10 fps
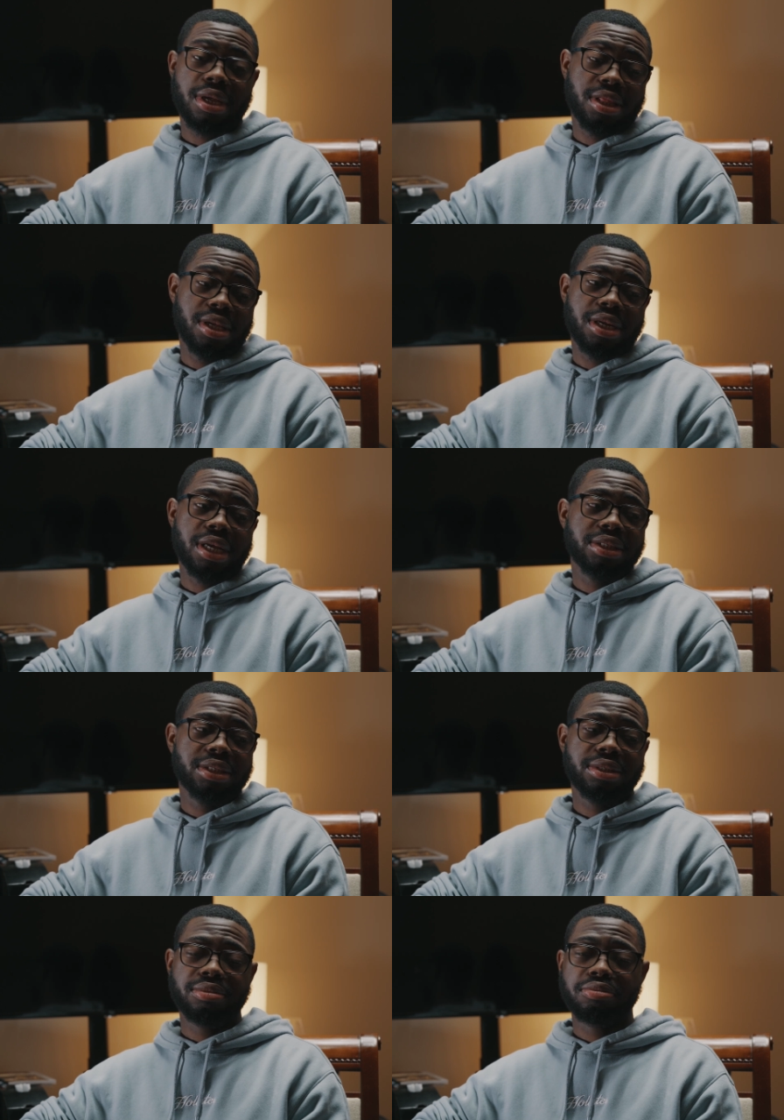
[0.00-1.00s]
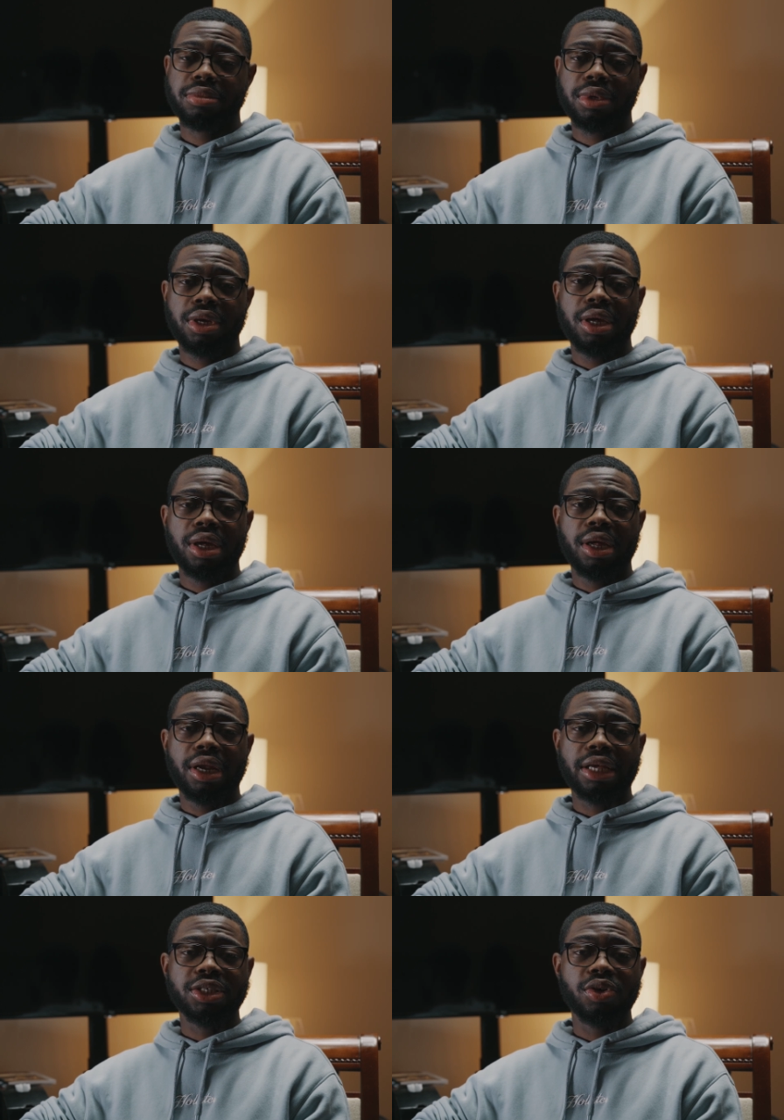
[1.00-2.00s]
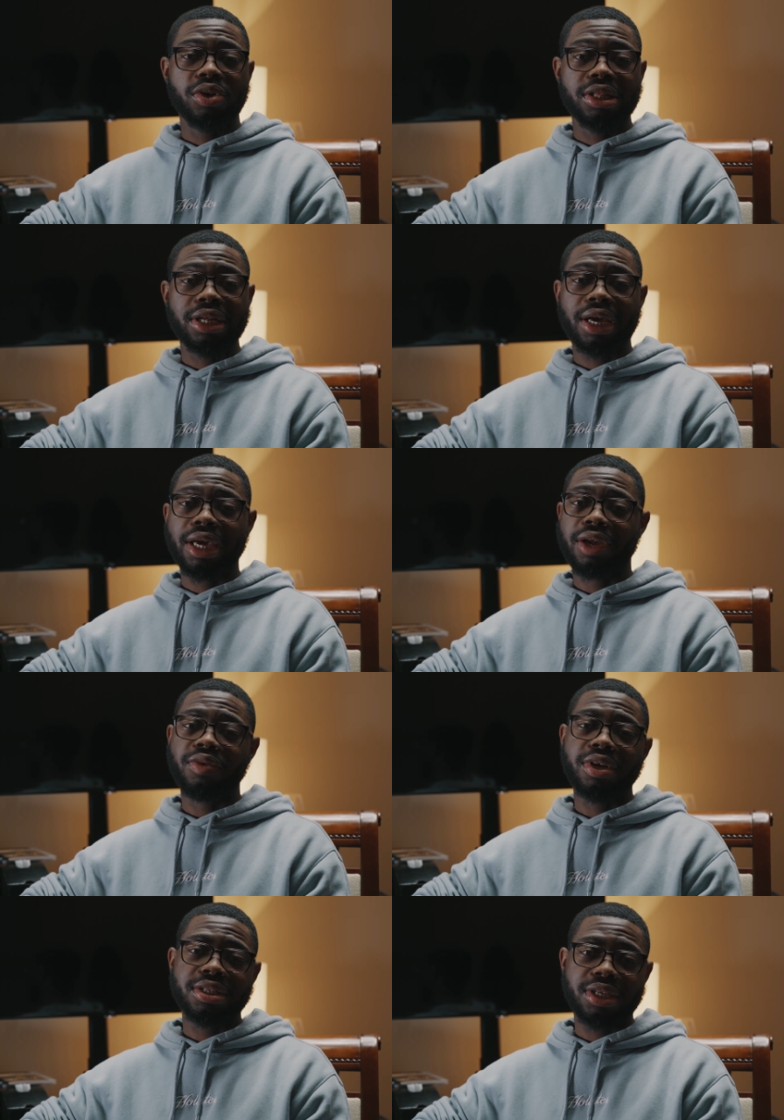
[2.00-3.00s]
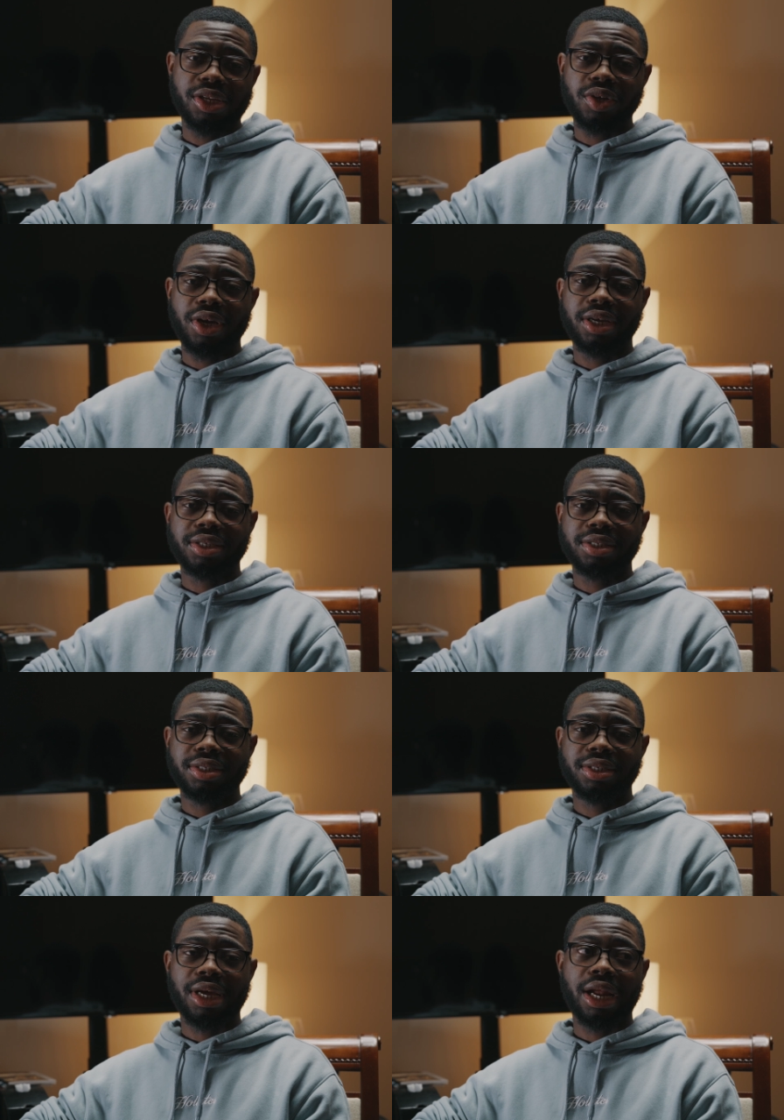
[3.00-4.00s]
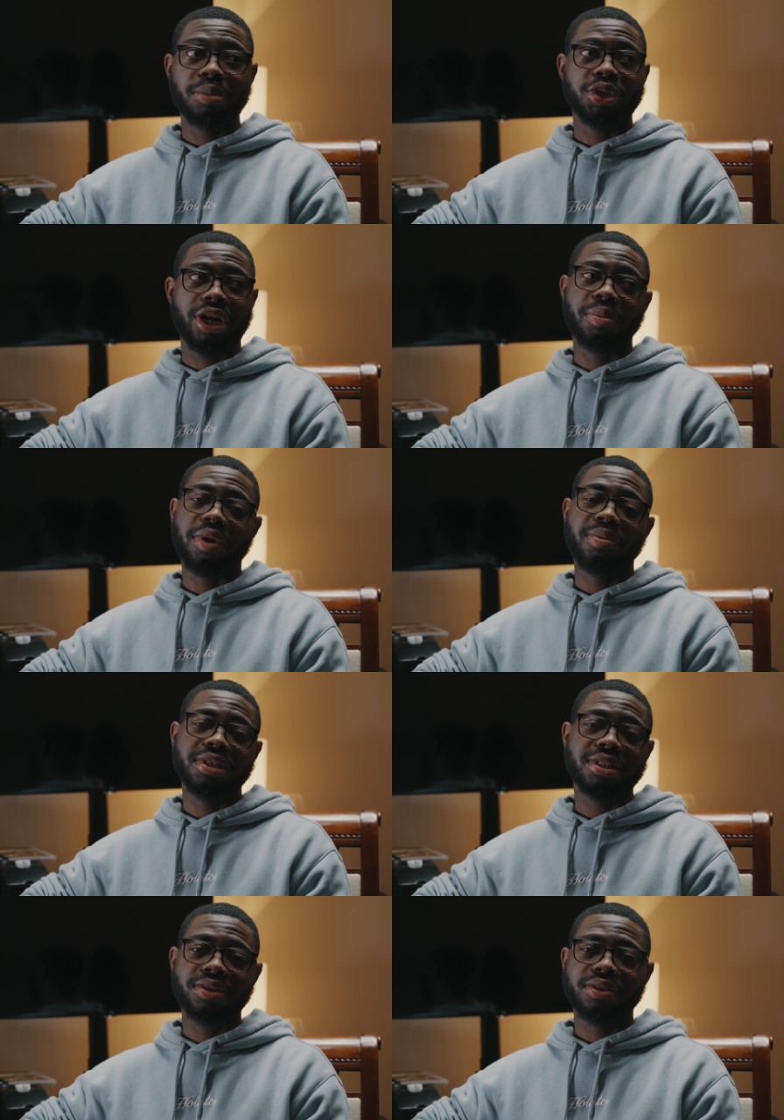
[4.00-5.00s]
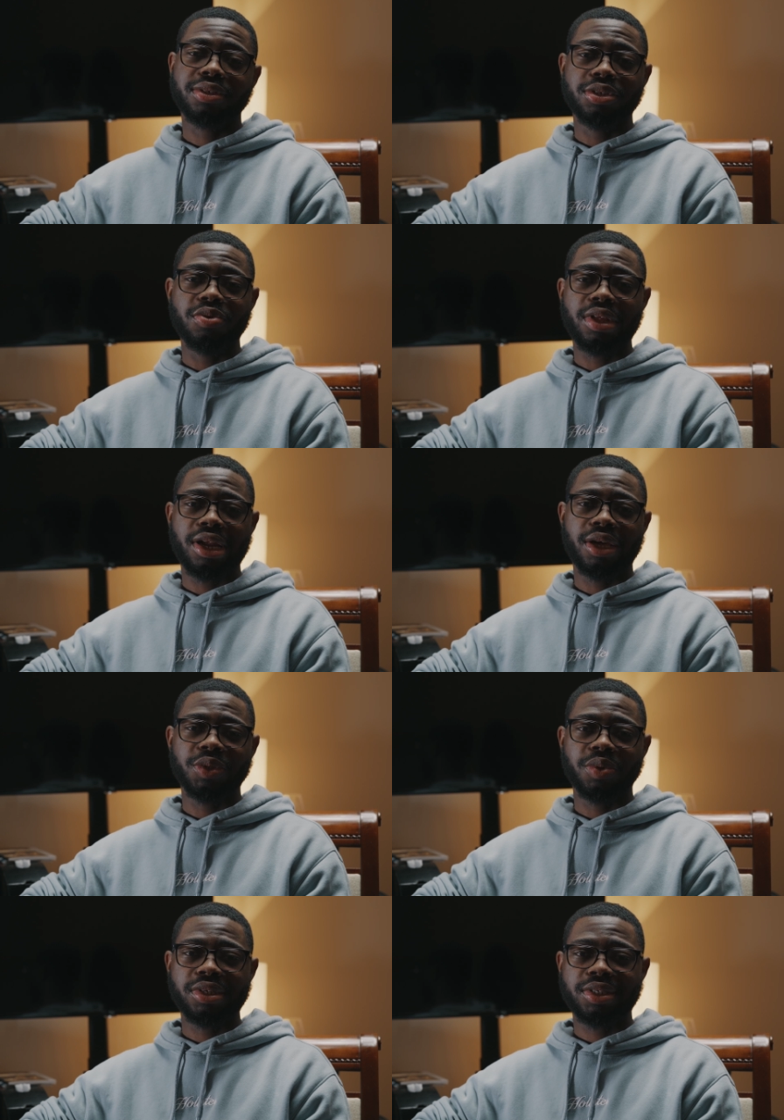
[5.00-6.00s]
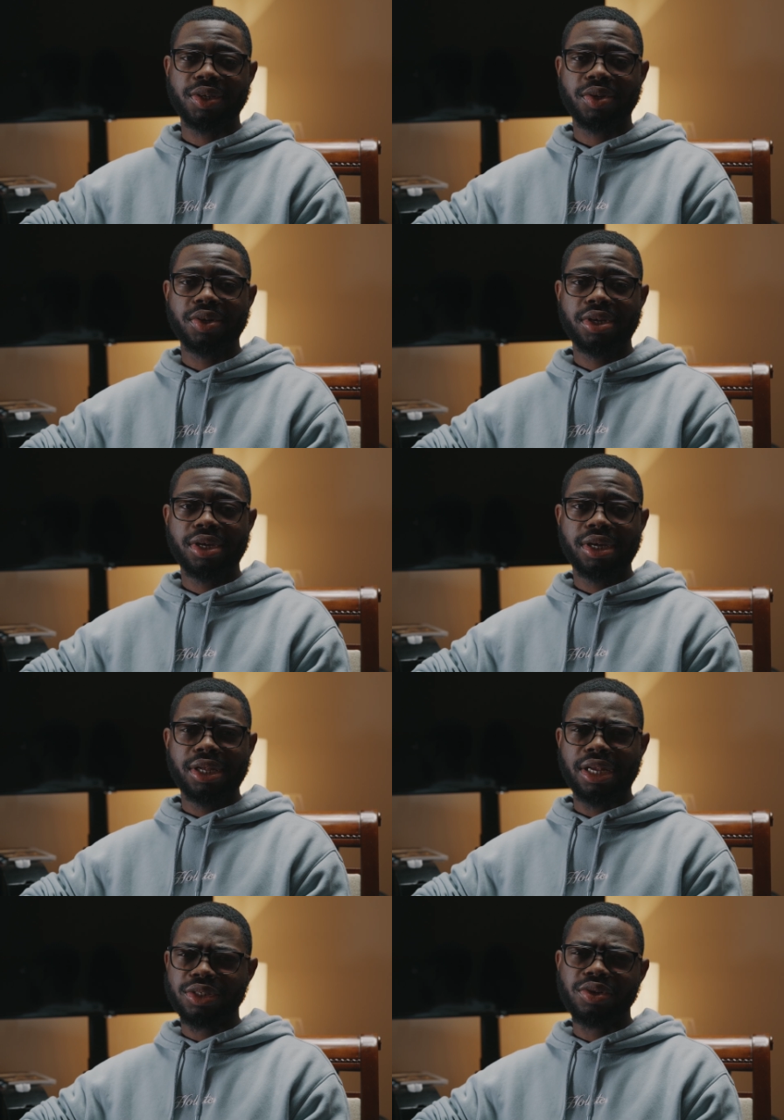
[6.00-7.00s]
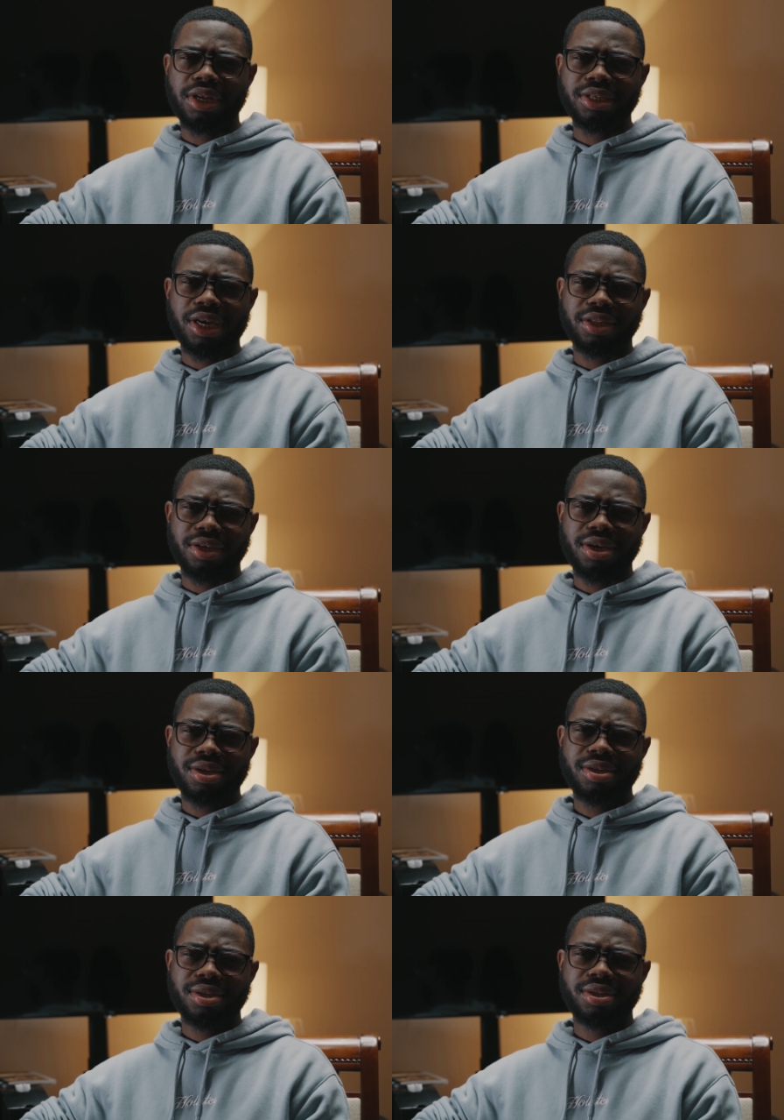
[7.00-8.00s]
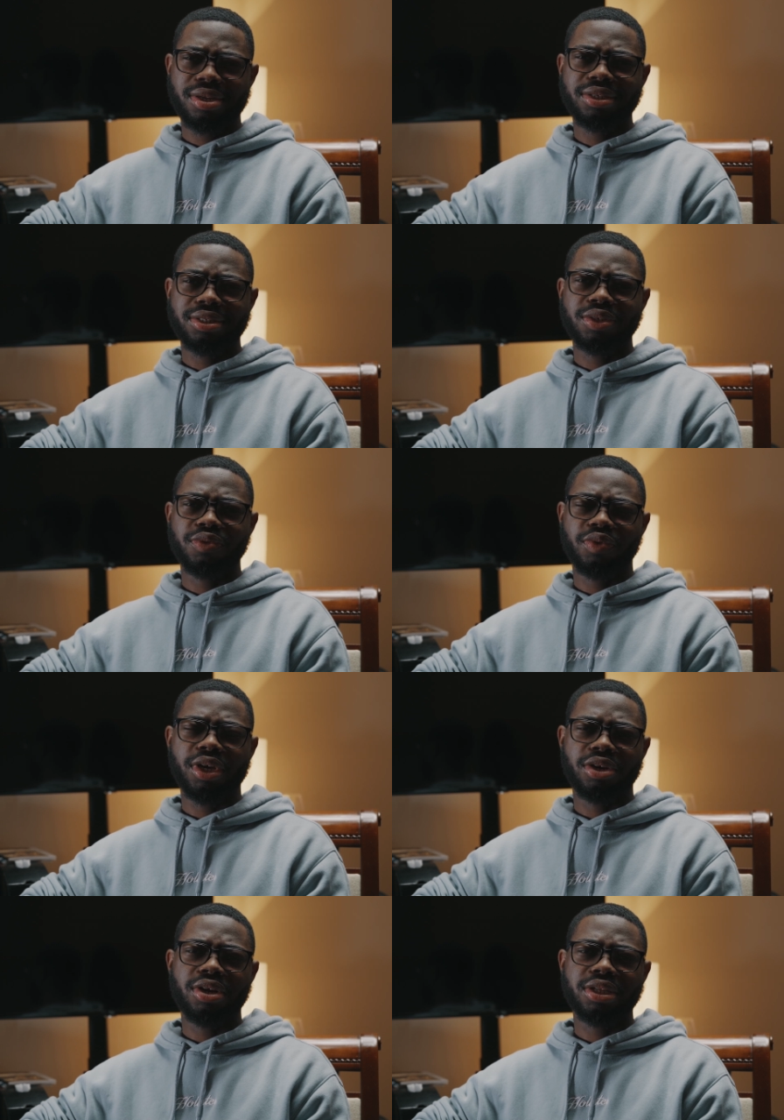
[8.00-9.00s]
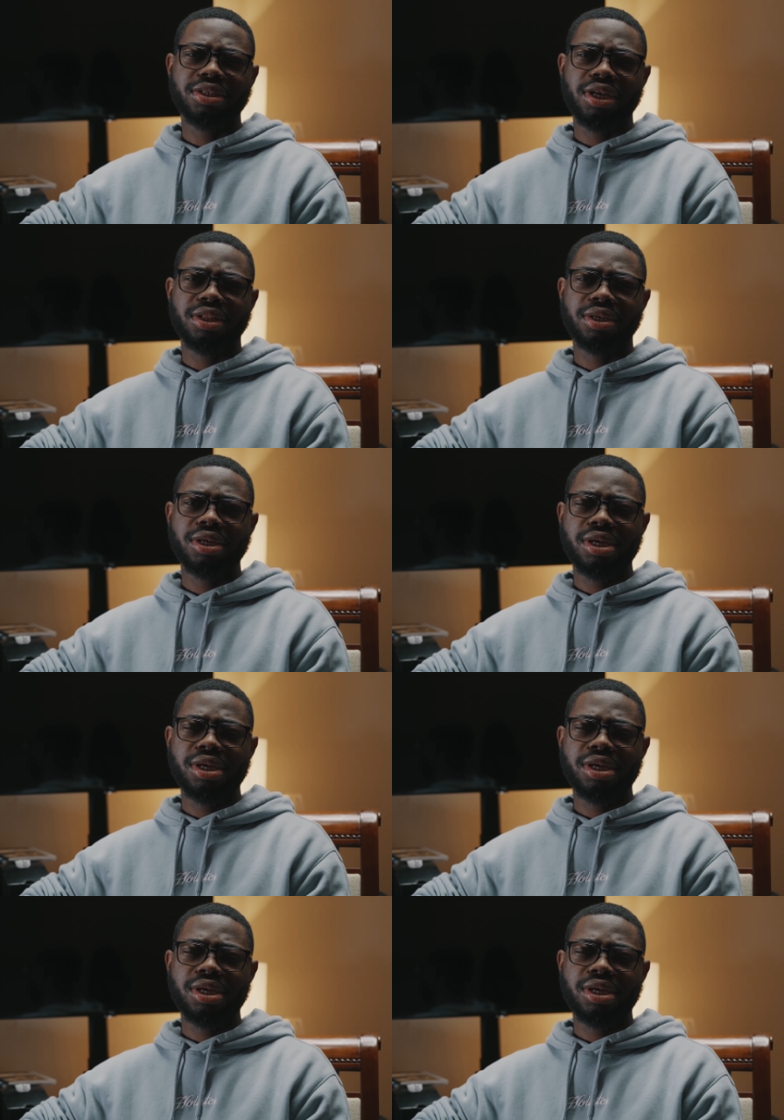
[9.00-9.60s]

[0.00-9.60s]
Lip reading: I think that's the only thing I can really tell you guys. And I'm trying my best to do that as well. So let's do that together, yeah? Let's see if we can do that together.